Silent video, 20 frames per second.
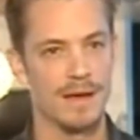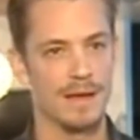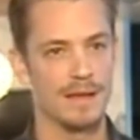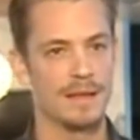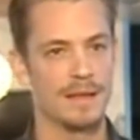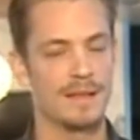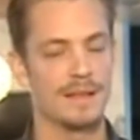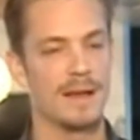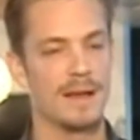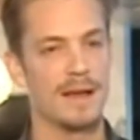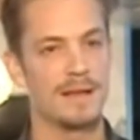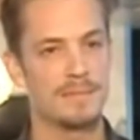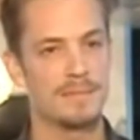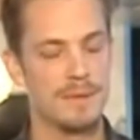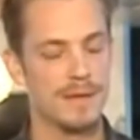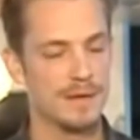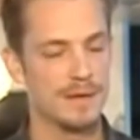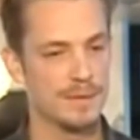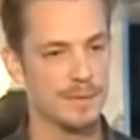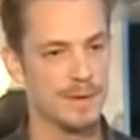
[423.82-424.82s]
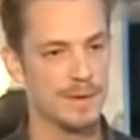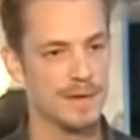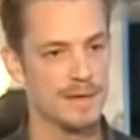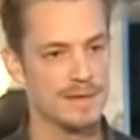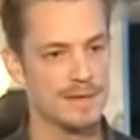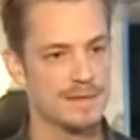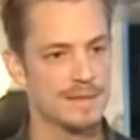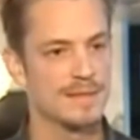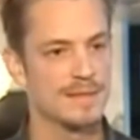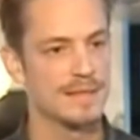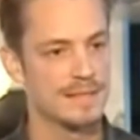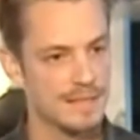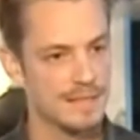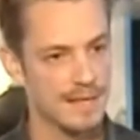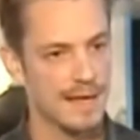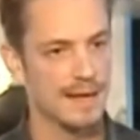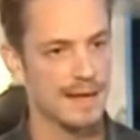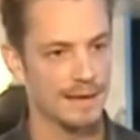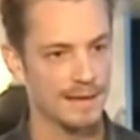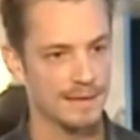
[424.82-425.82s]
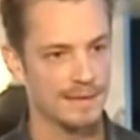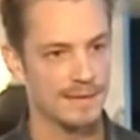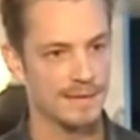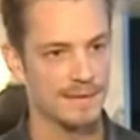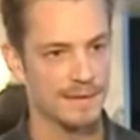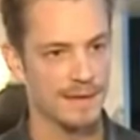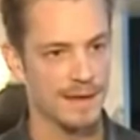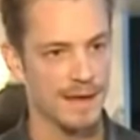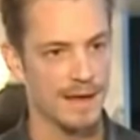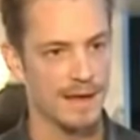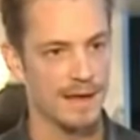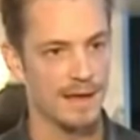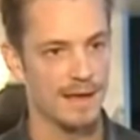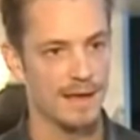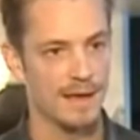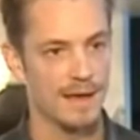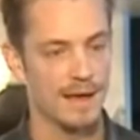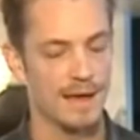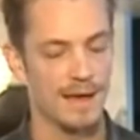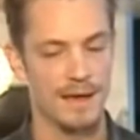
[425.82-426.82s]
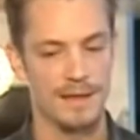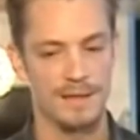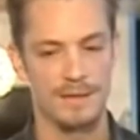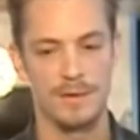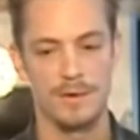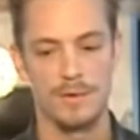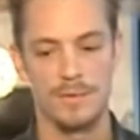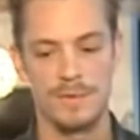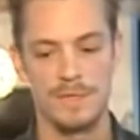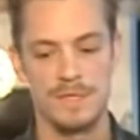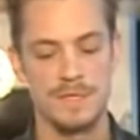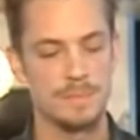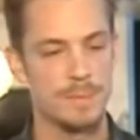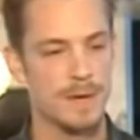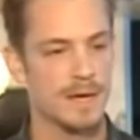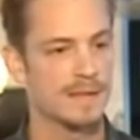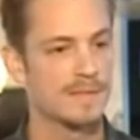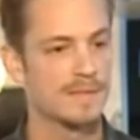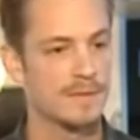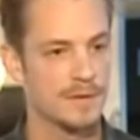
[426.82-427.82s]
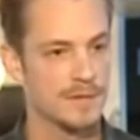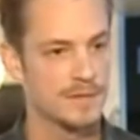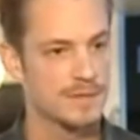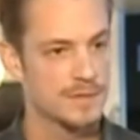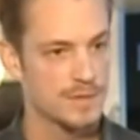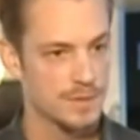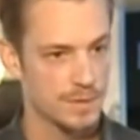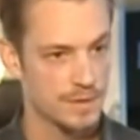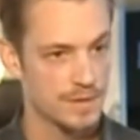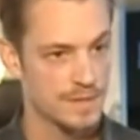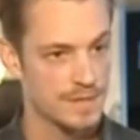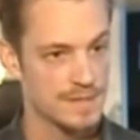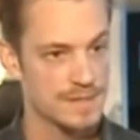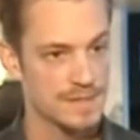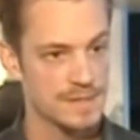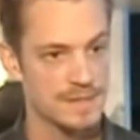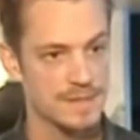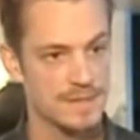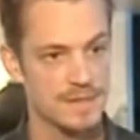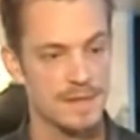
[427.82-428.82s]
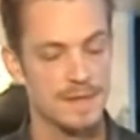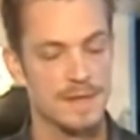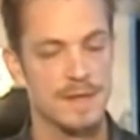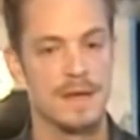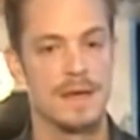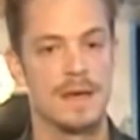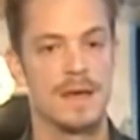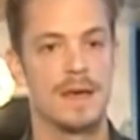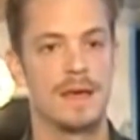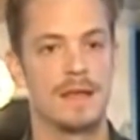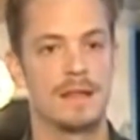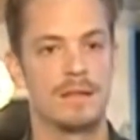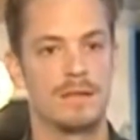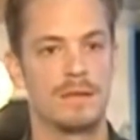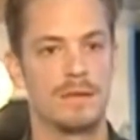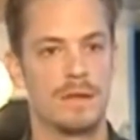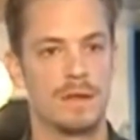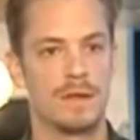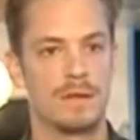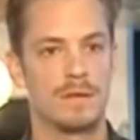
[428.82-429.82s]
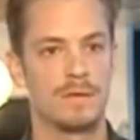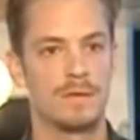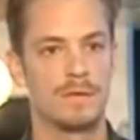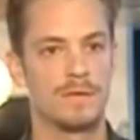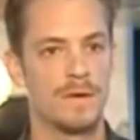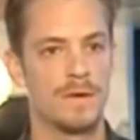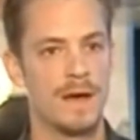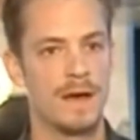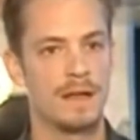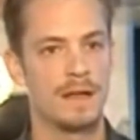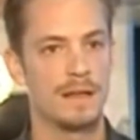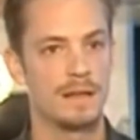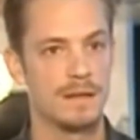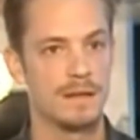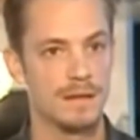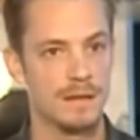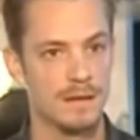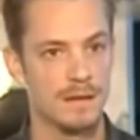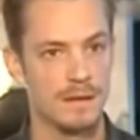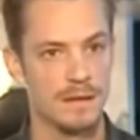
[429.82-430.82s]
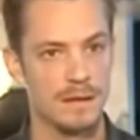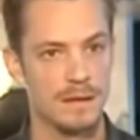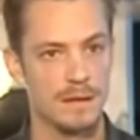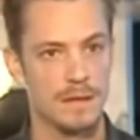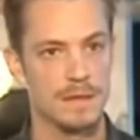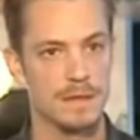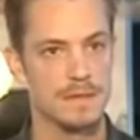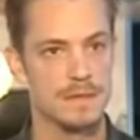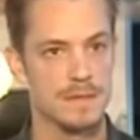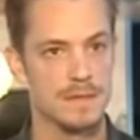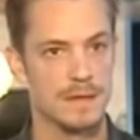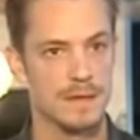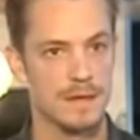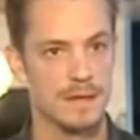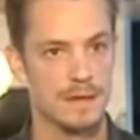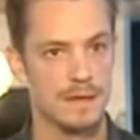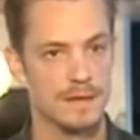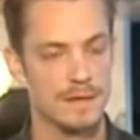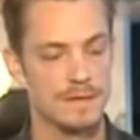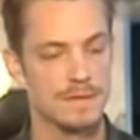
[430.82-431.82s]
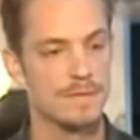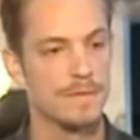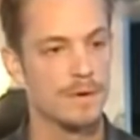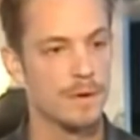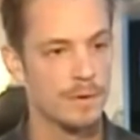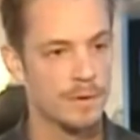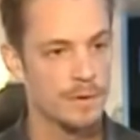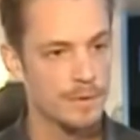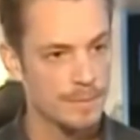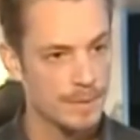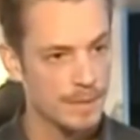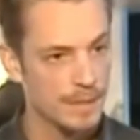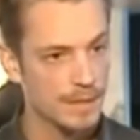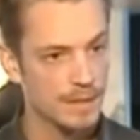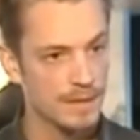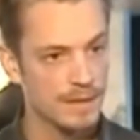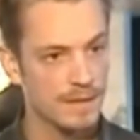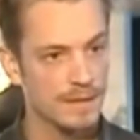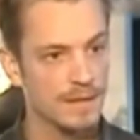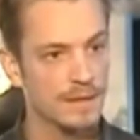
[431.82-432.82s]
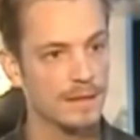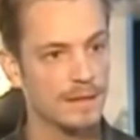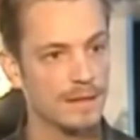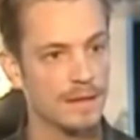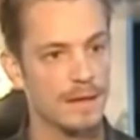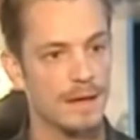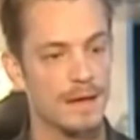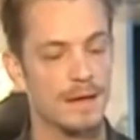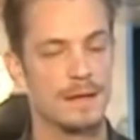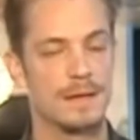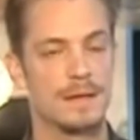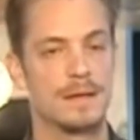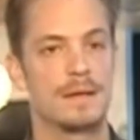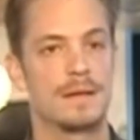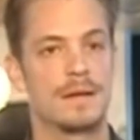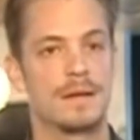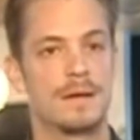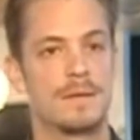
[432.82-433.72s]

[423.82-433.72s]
in many ways disliked. I had no respect for his choices, and to find his vulnerability and